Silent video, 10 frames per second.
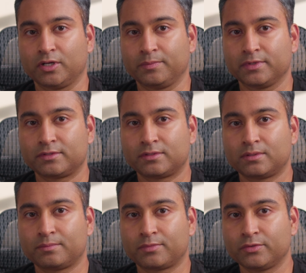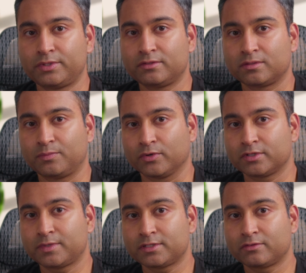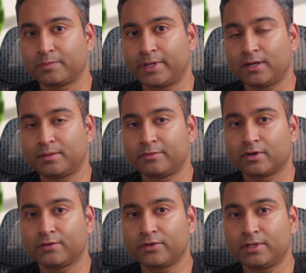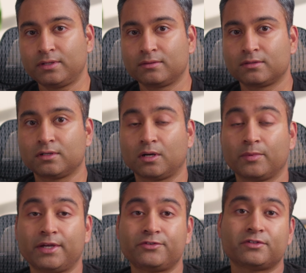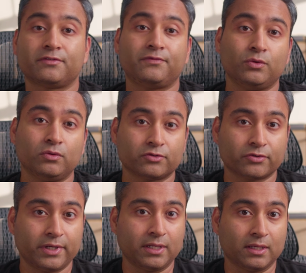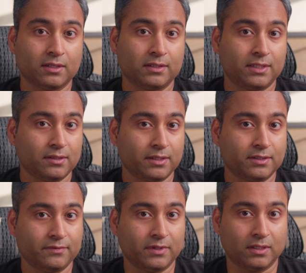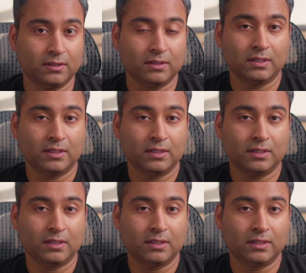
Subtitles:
purpose. Protein supports muscle repair and recovery, carbohydrates fuel training and a daily activity,